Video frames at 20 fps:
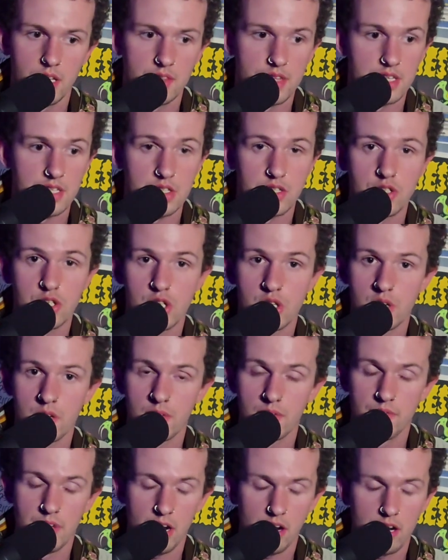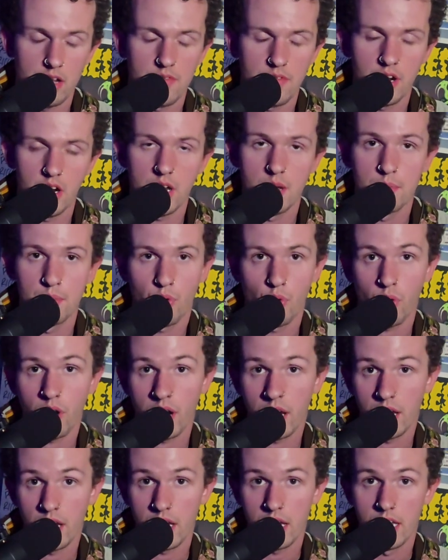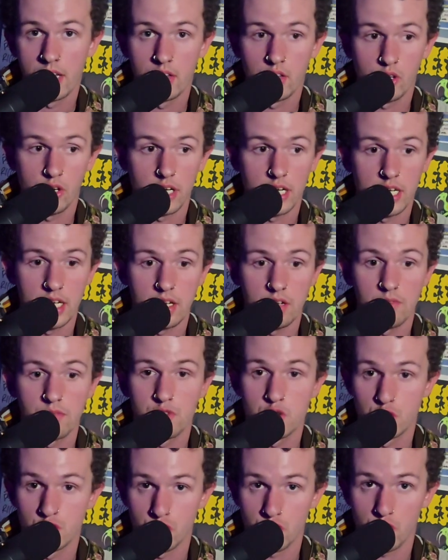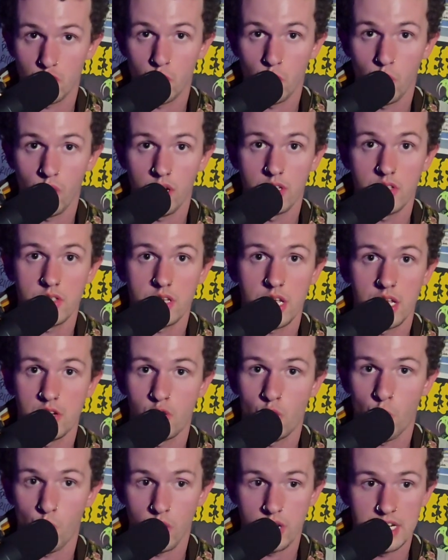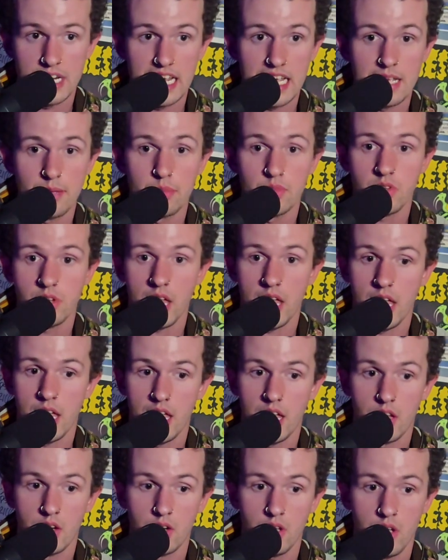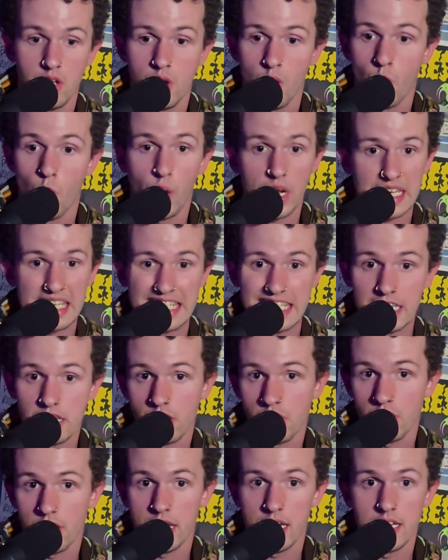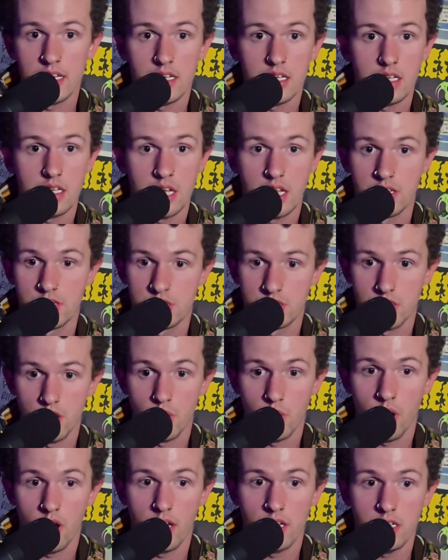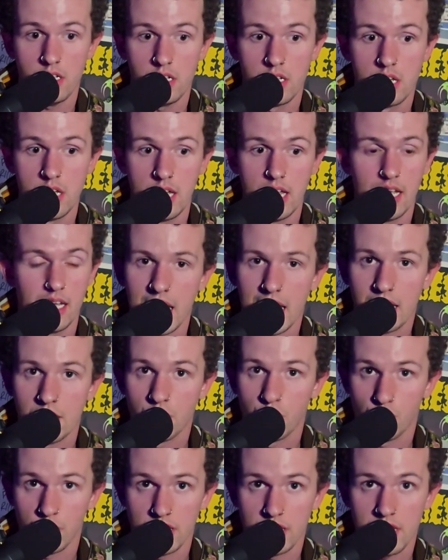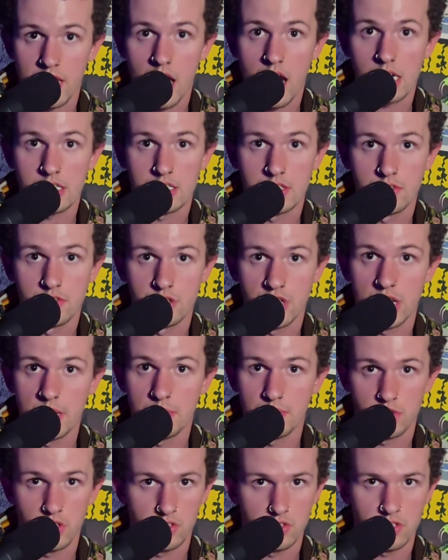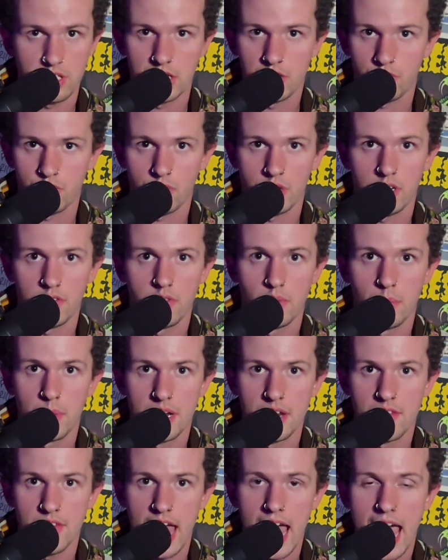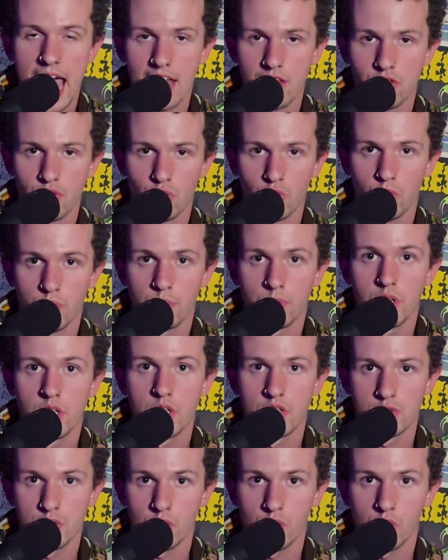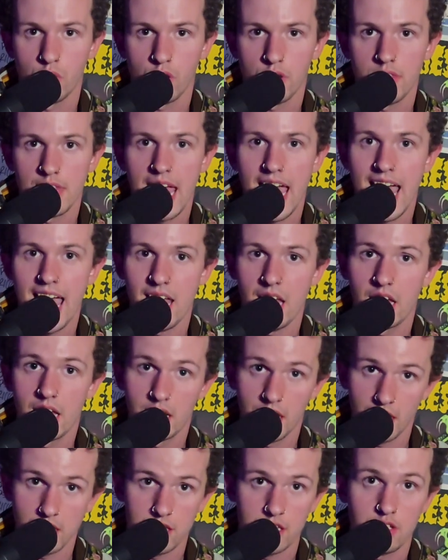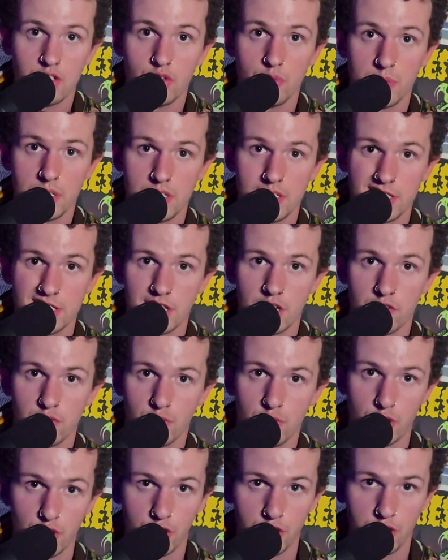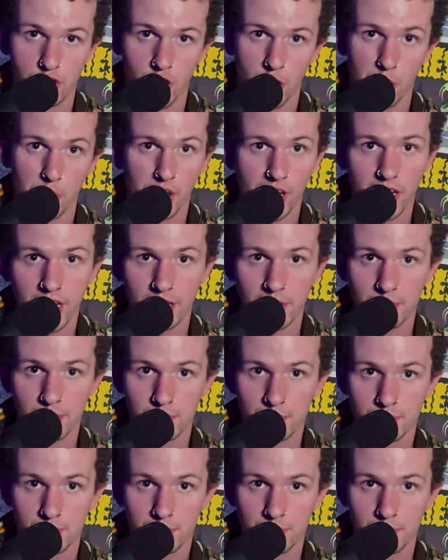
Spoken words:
This is very, very important in learning future chords and chord names and what key you're in and so on. And learning the octave shapes just gets rid of a bit of the hassle. So learn that, and I think you'll be successful in your guitar playing.